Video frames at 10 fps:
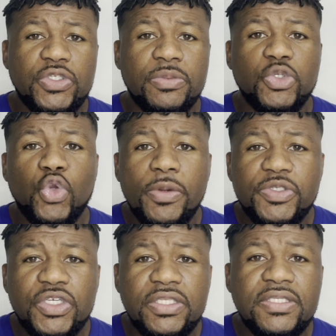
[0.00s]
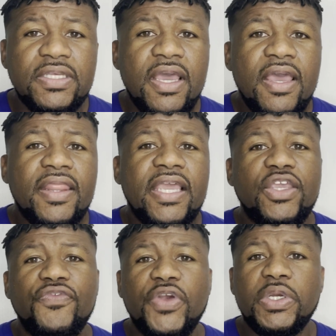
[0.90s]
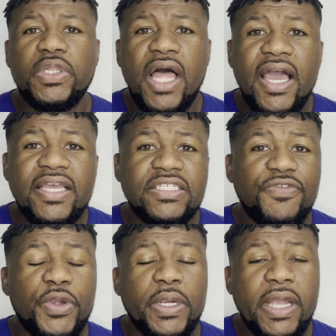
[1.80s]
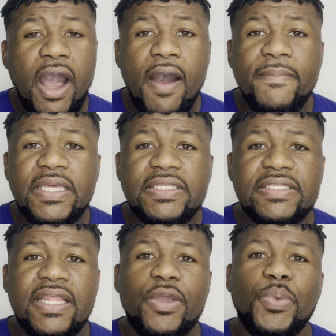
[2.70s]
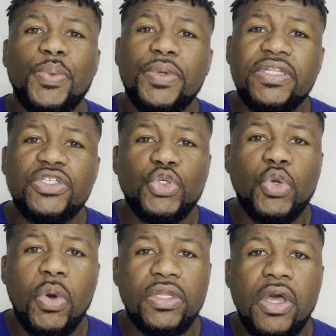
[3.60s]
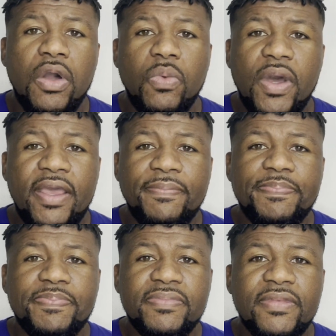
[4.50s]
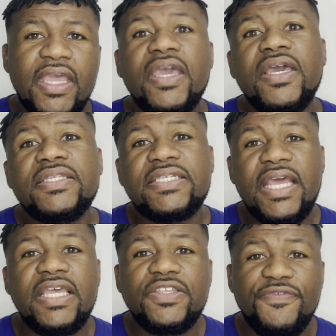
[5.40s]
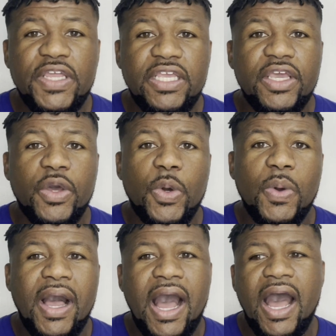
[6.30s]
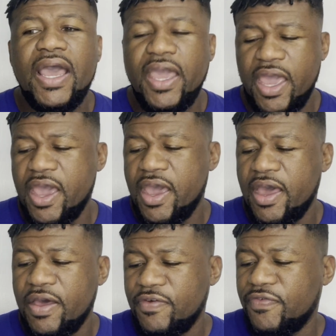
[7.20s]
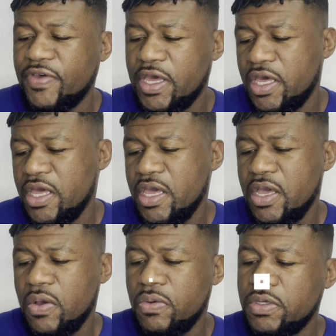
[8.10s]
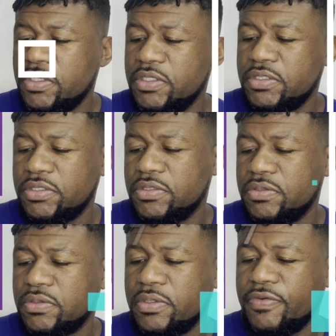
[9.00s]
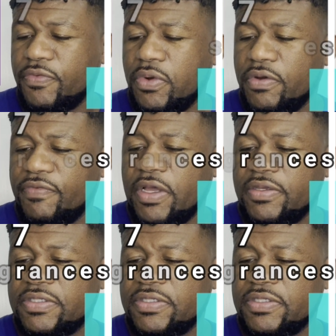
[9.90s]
your subscriptions. Thank you for your likes, for your comments. They really do go a long way. Today's video, I have 1, 2, 3, 4, 5,